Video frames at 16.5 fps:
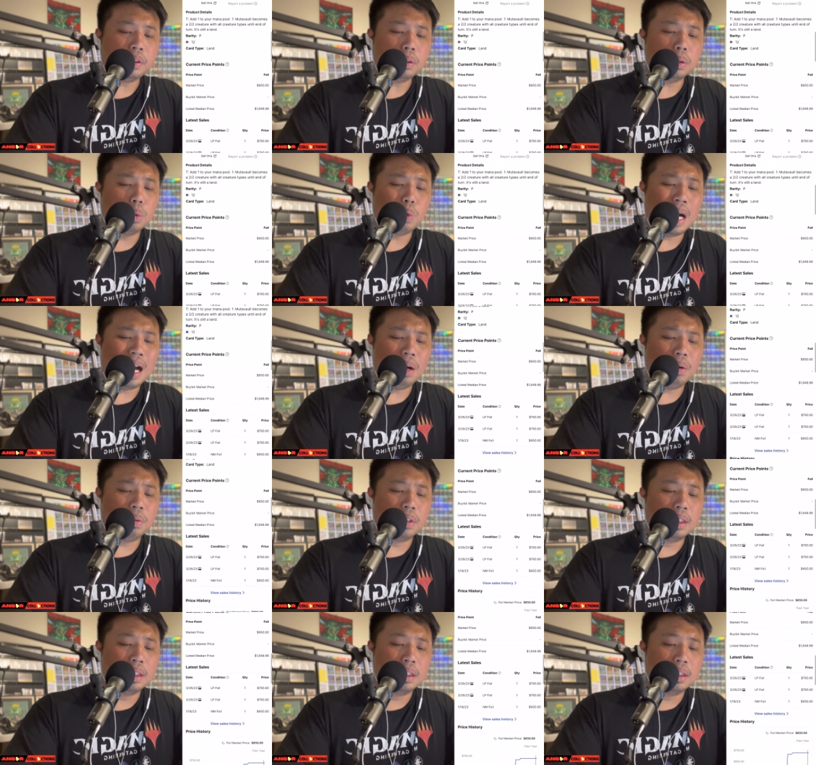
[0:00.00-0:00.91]

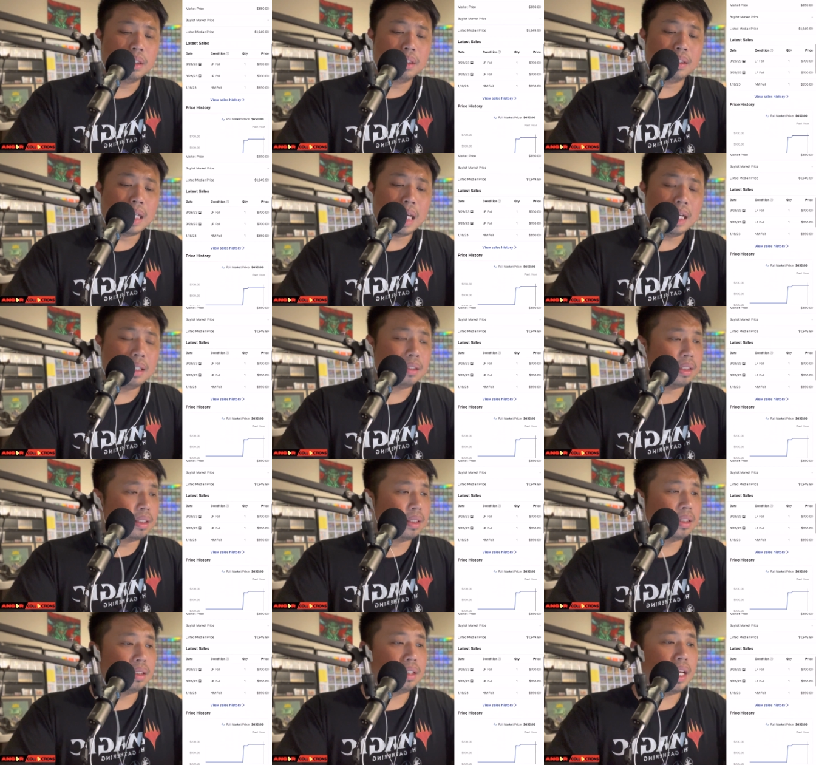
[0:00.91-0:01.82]
Wow, that is
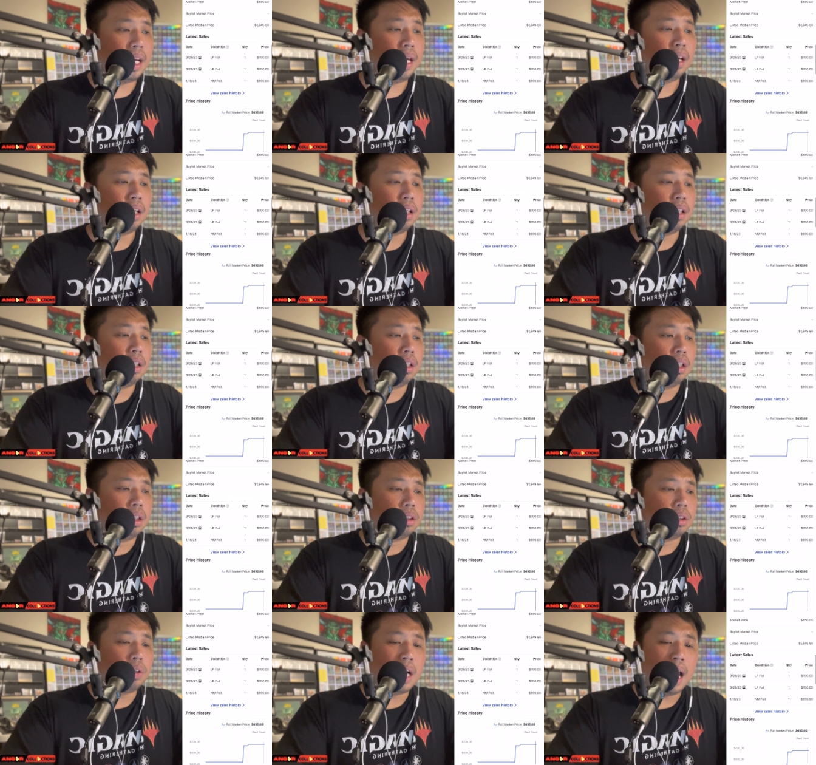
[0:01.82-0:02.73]
insane.
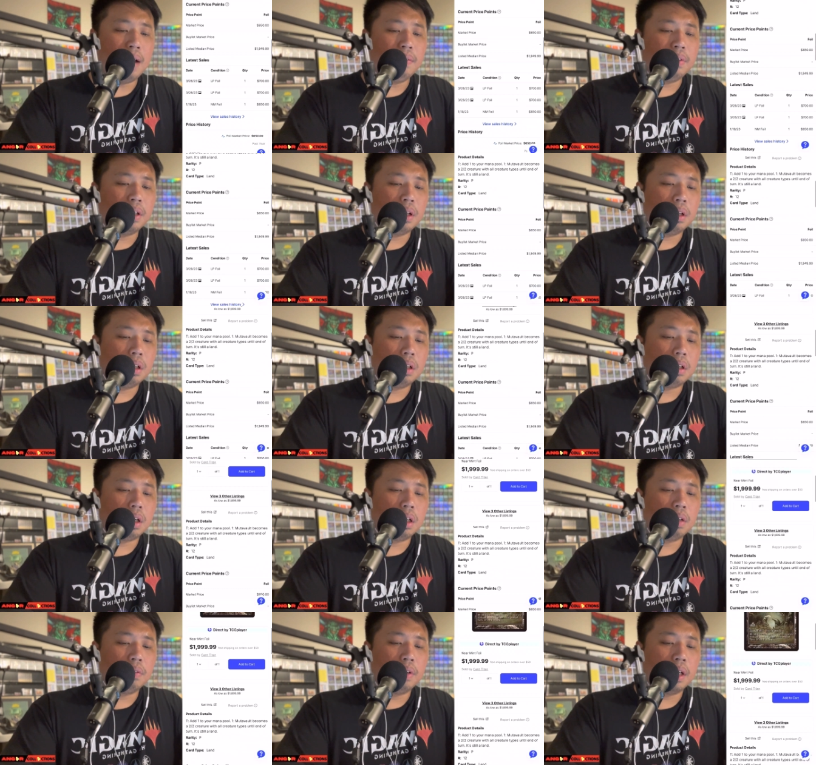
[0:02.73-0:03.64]
So I have another
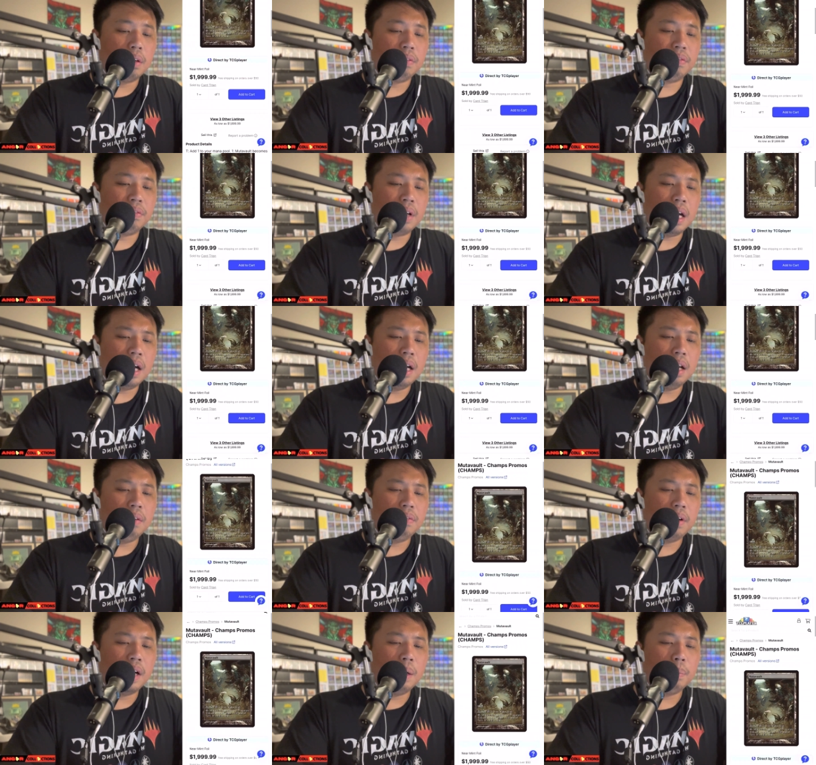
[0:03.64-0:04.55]
card over here, very,
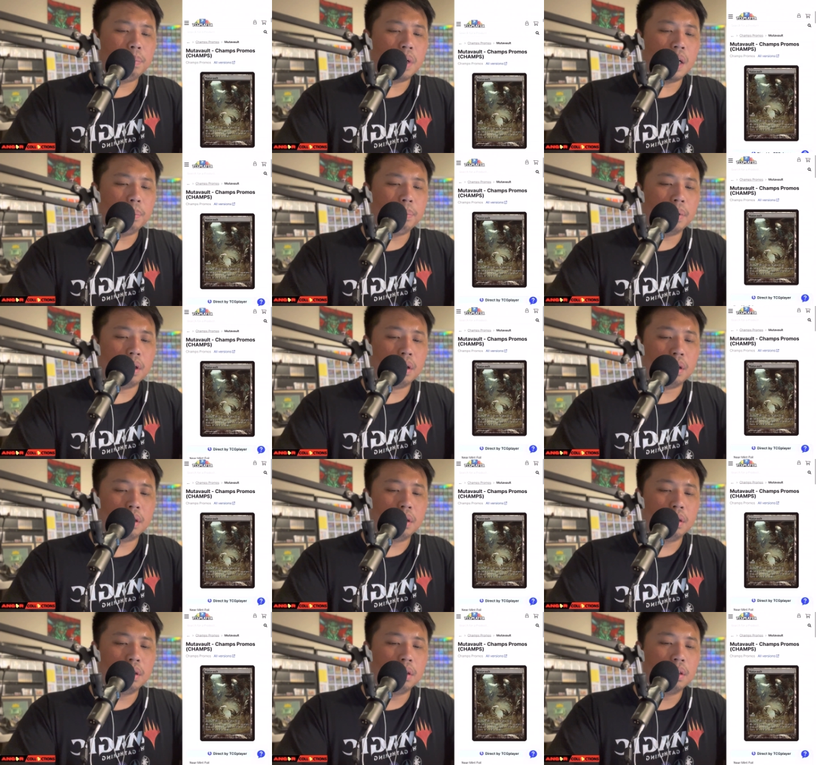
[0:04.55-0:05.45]
very
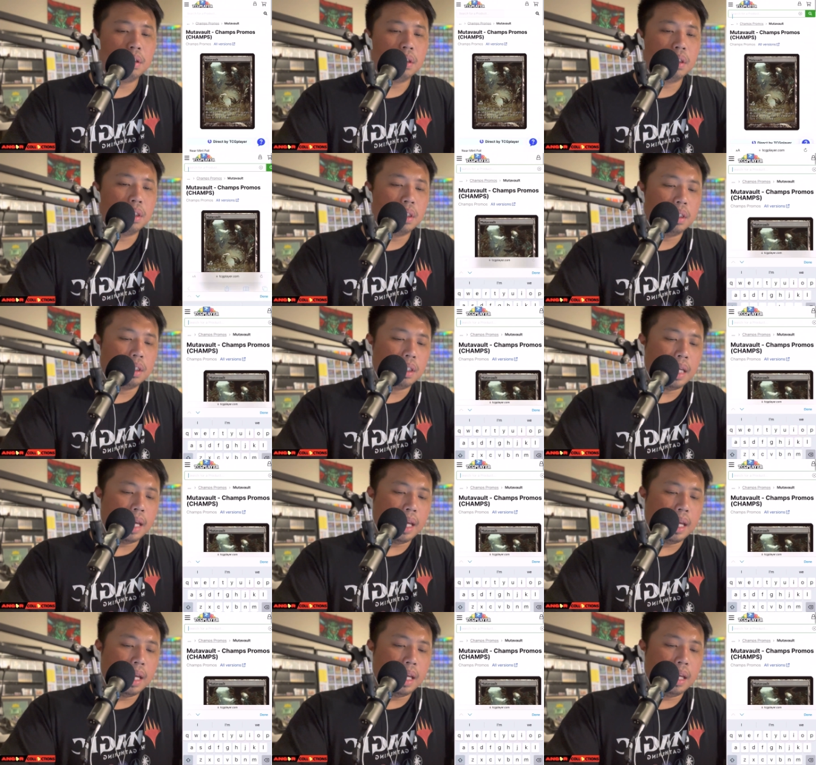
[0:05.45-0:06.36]
popular.
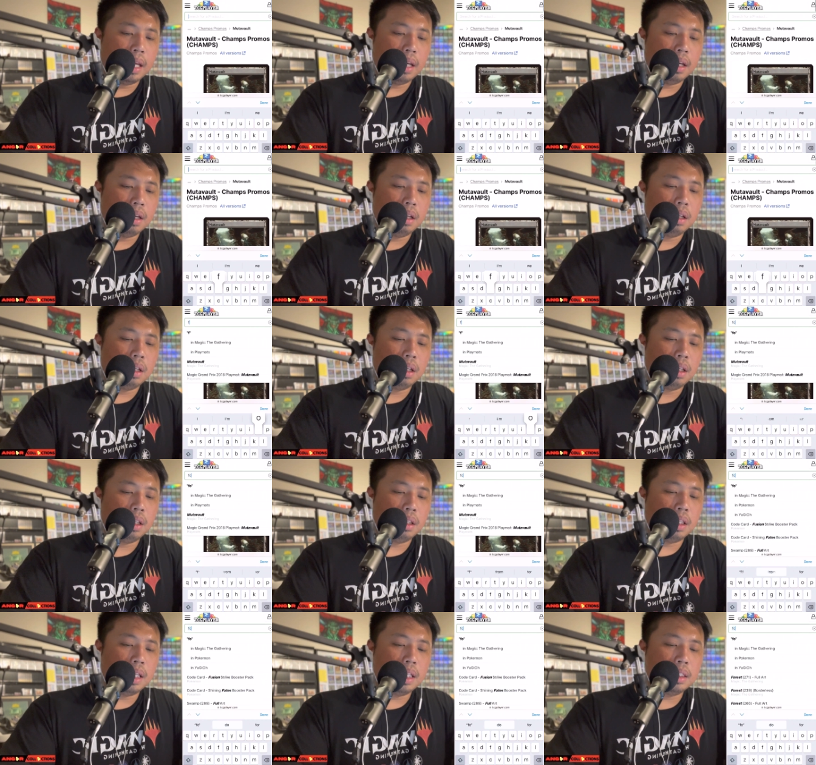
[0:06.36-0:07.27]
And
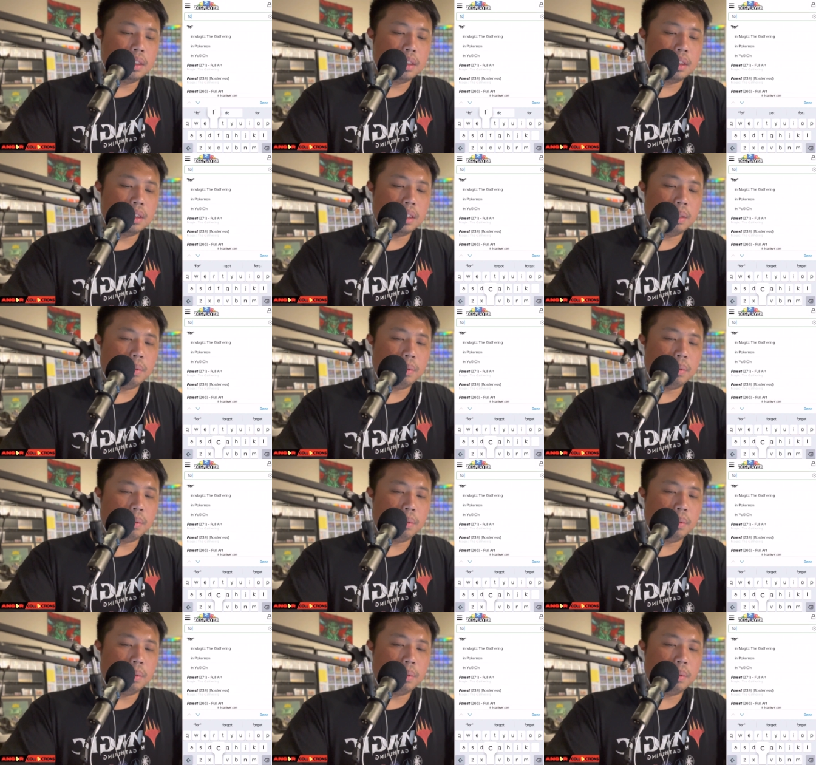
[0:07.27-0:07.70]
this